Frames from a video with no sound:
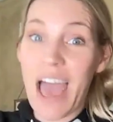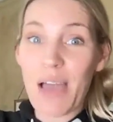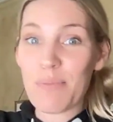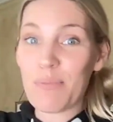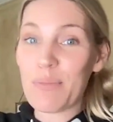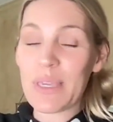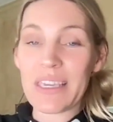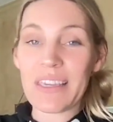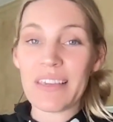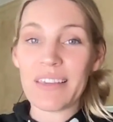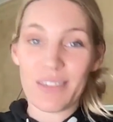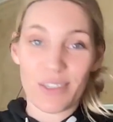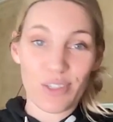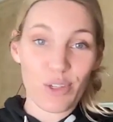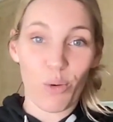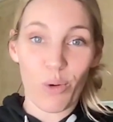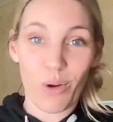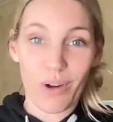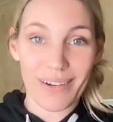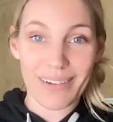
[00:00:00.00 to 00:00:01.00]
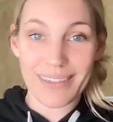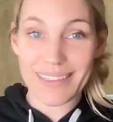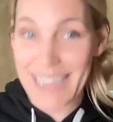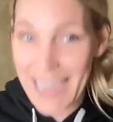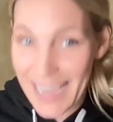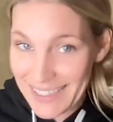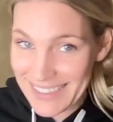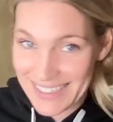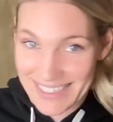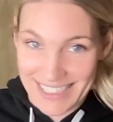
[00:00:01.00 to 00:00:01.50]
that be your
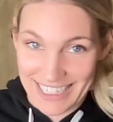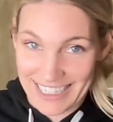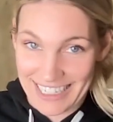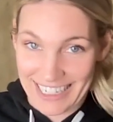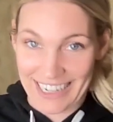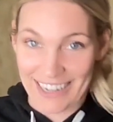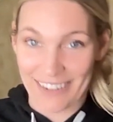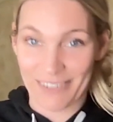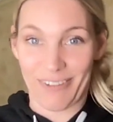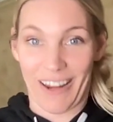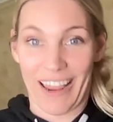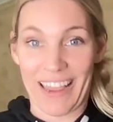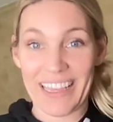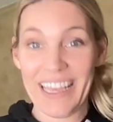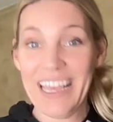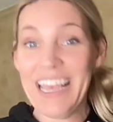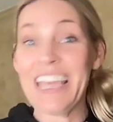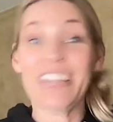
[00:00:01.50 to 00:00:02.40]
destiny, right?